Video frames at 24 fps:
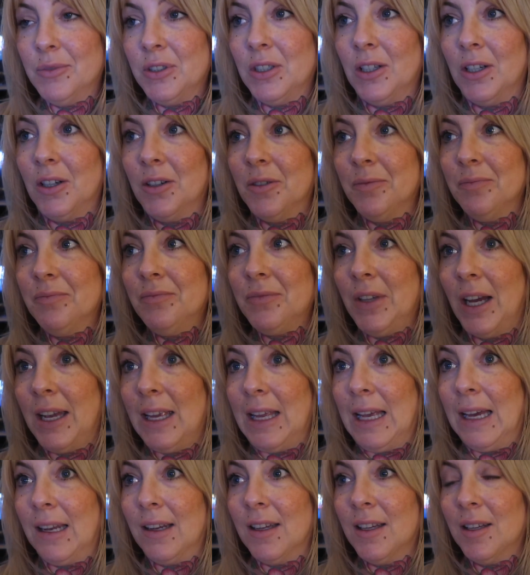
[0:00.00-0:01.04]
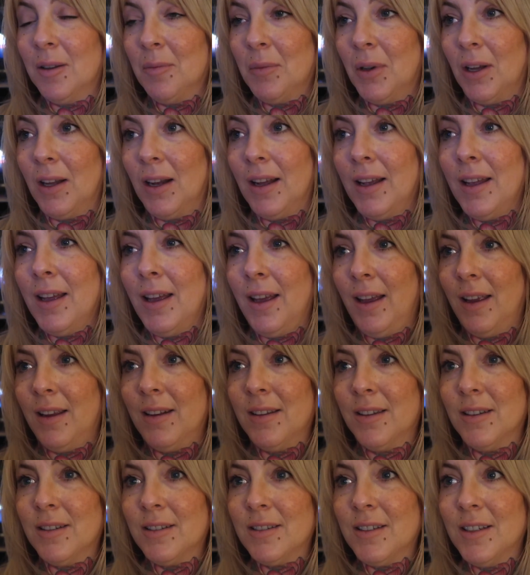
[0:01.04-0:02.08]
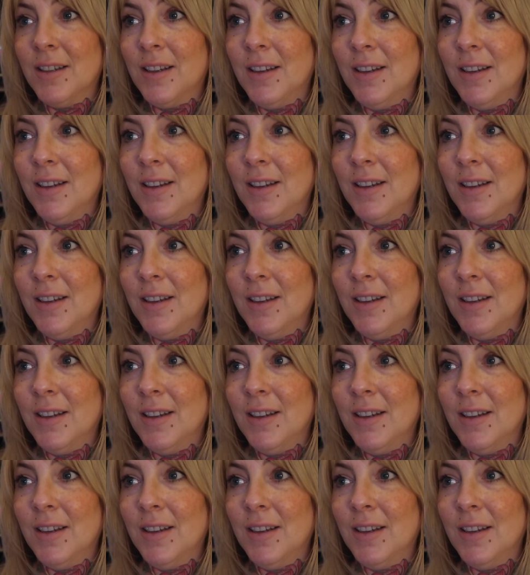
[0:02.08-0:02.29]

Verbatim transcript: So I get it, but I hate it.